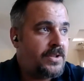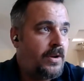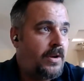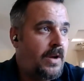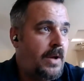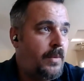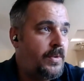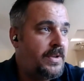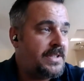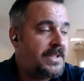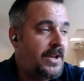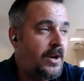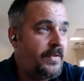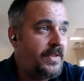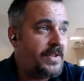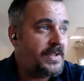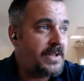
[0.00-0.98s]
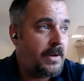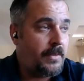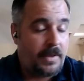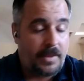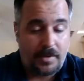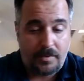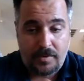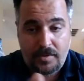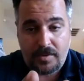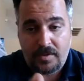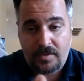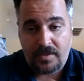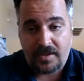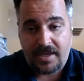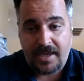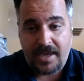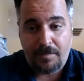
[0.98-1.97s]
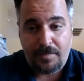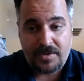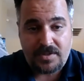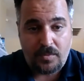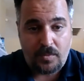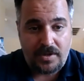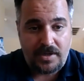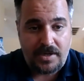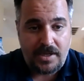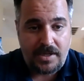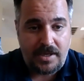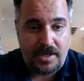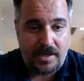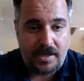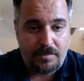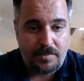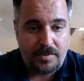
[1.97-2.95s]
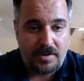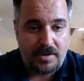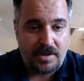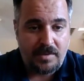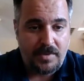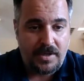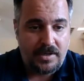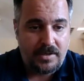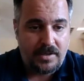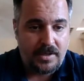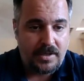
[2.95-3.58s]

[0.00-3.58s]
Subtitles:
so I wouldn't say over the summer. The camp is a 1 day camp. You know what I mean?